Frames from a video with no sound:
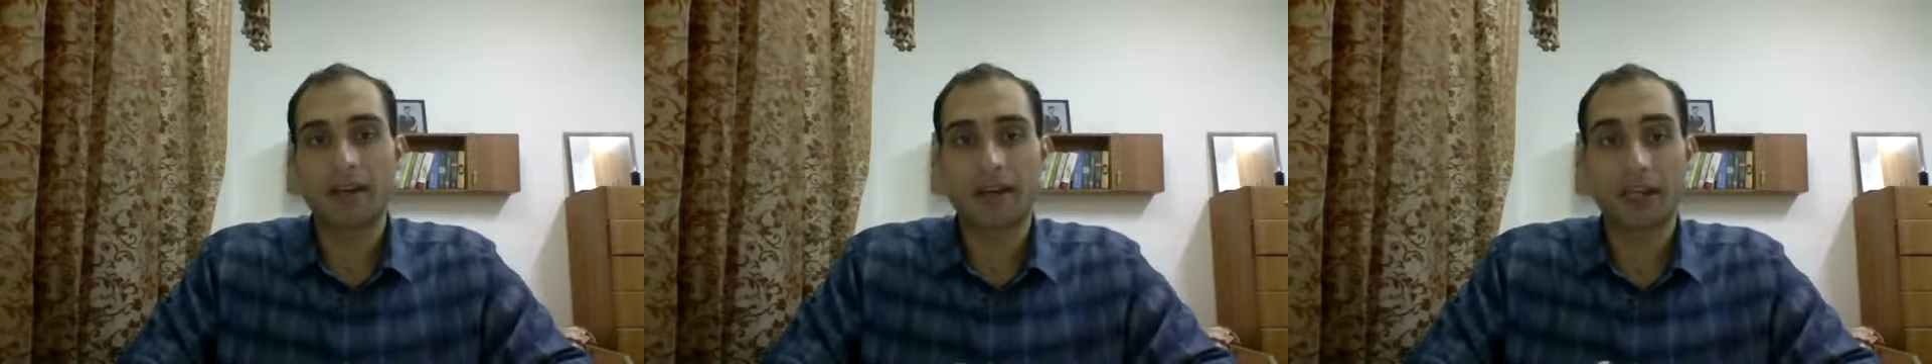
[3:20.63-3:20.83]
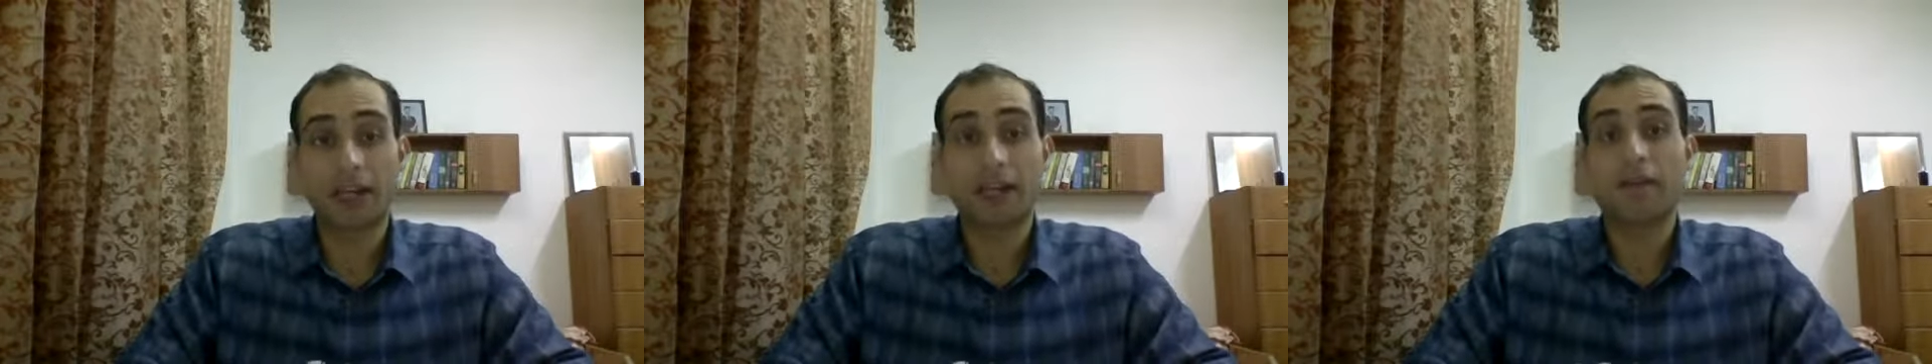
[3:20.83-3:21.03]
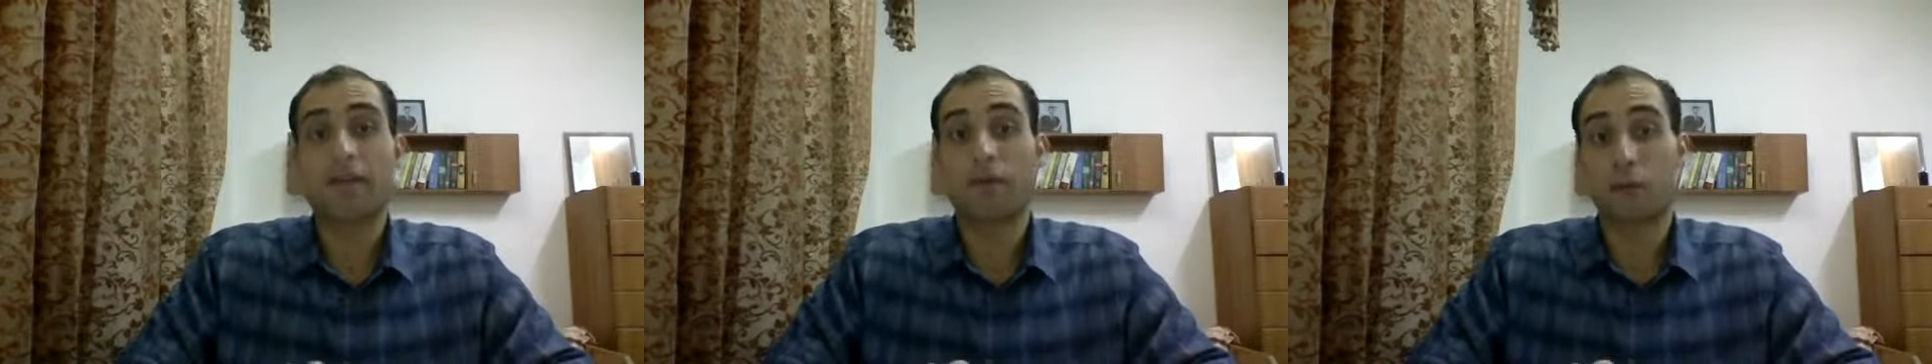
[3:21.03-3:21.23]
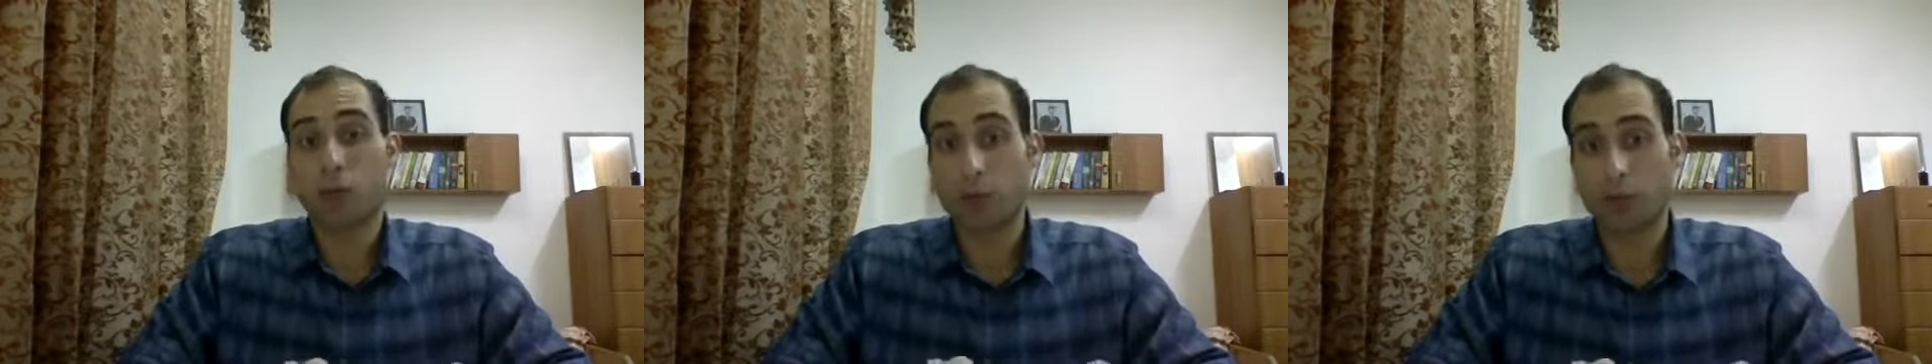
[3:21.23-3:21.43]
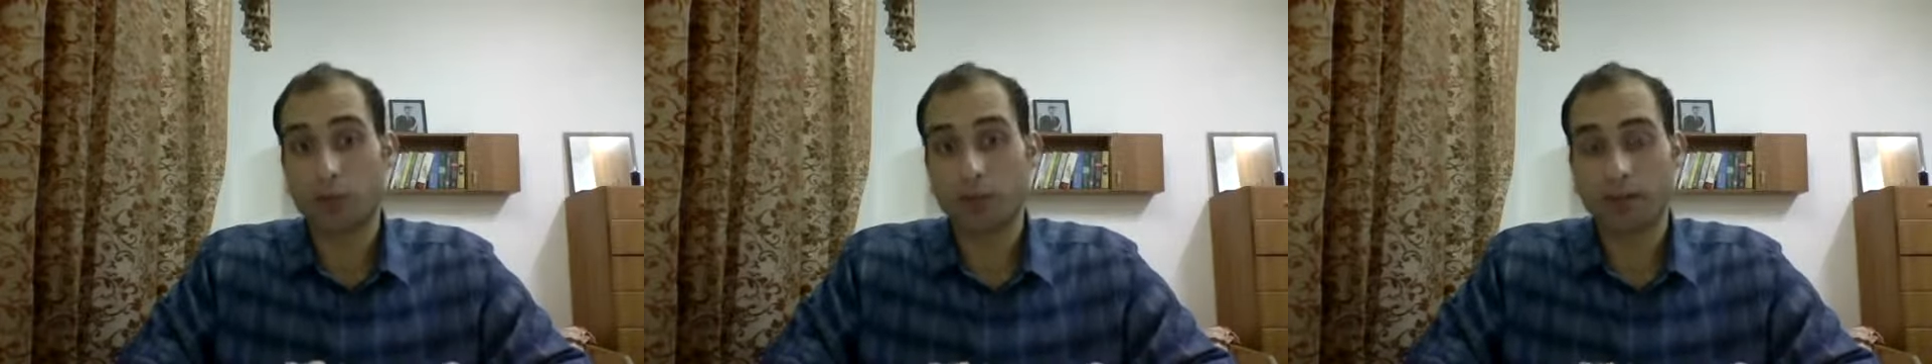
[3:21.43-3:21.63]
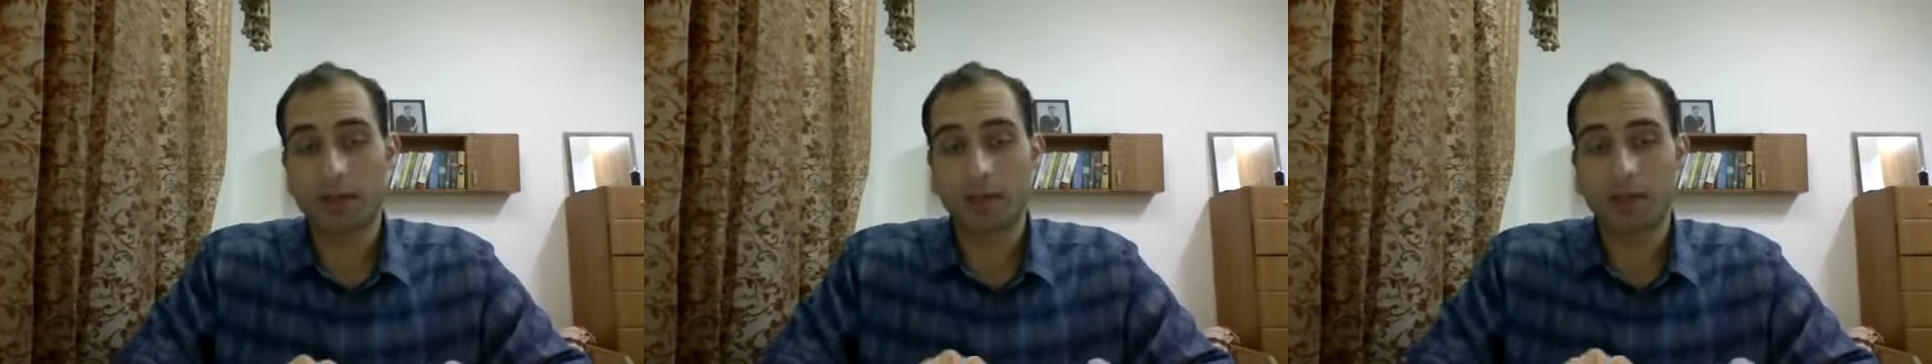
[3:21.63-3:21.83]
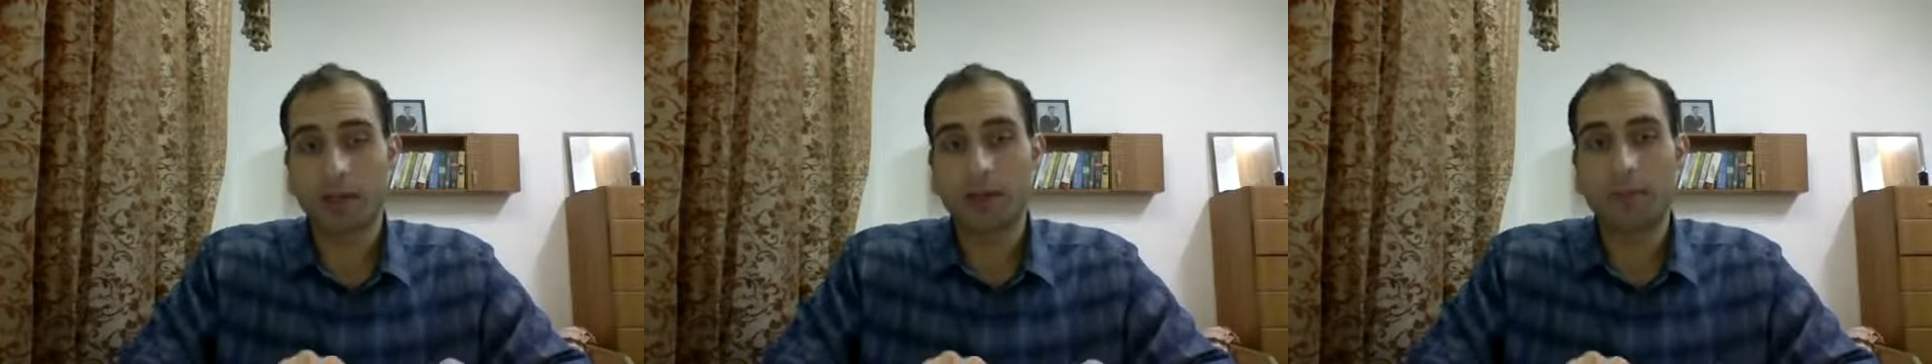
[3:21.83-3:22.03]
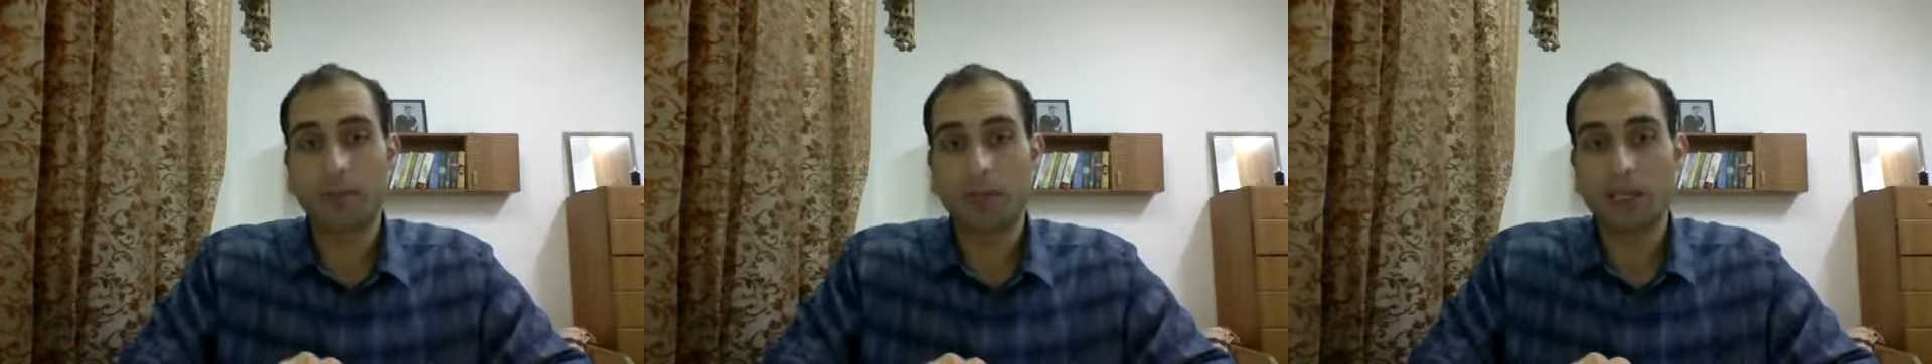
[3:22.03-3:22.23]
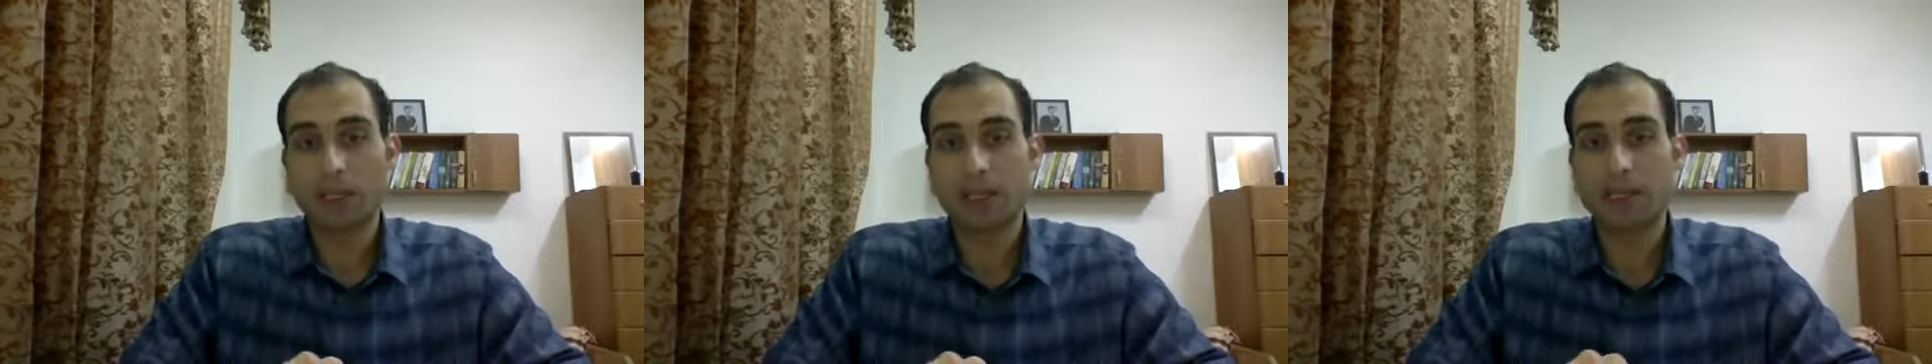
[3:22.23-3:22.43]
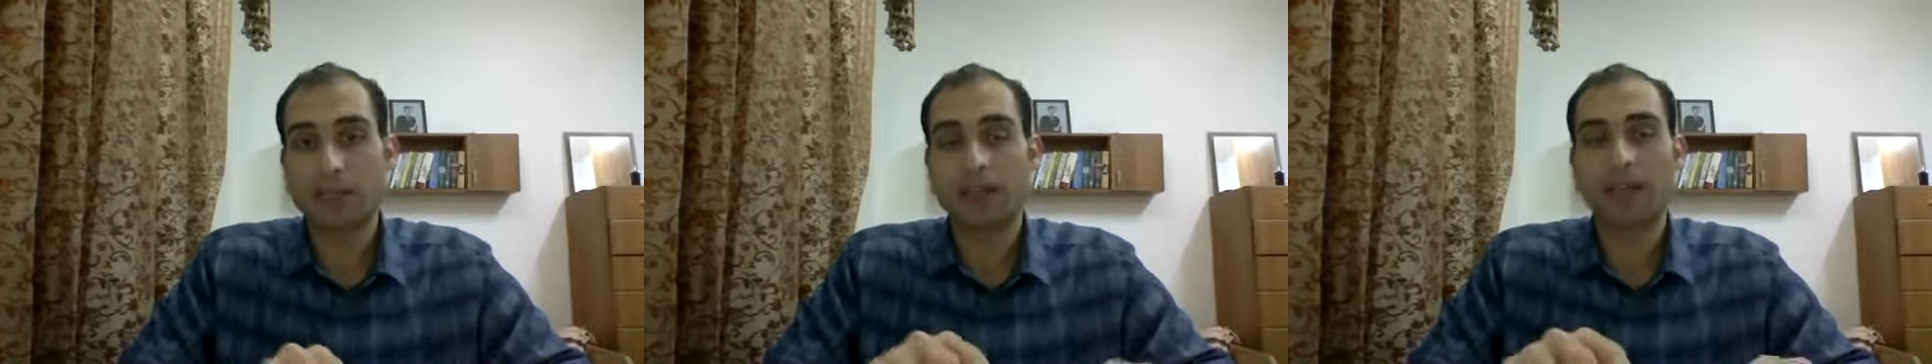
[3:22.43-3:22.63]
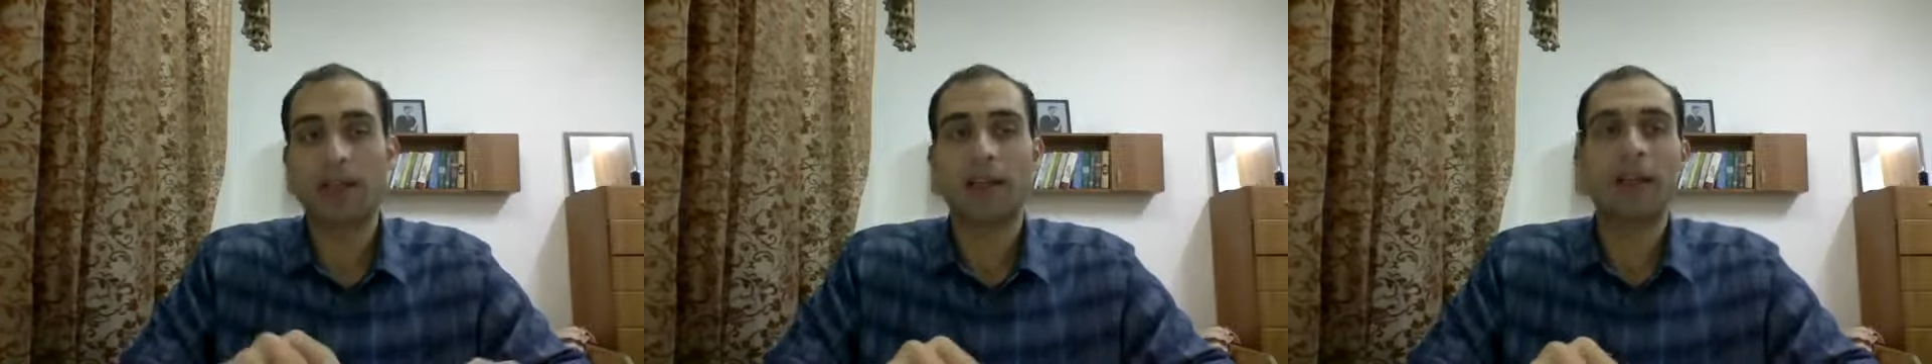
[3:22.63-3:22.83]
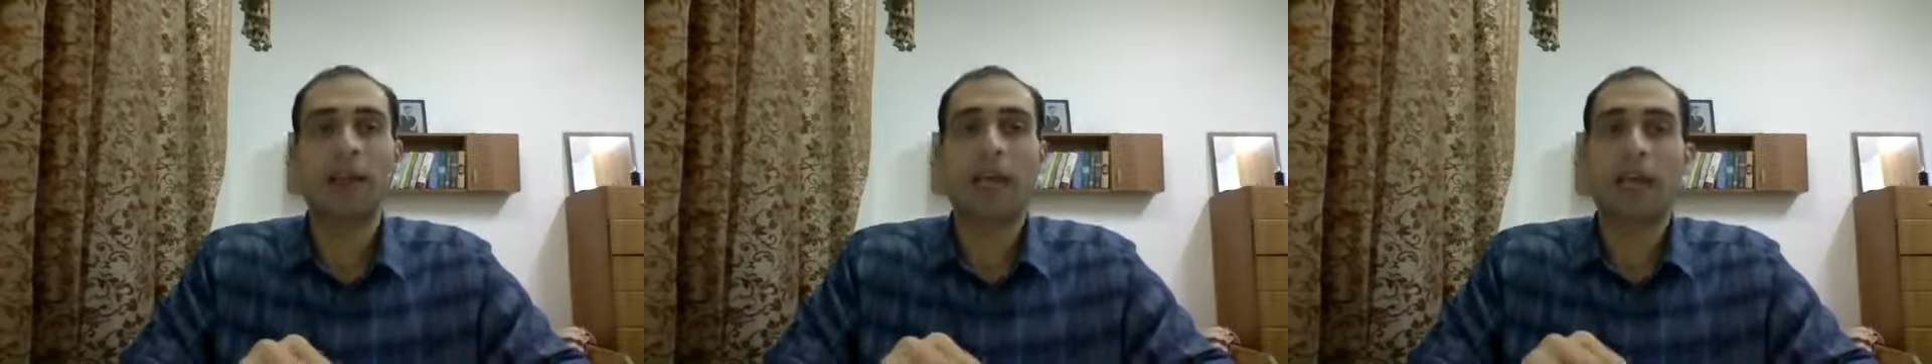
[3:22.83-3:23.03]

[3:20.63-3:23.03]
enough water, basically.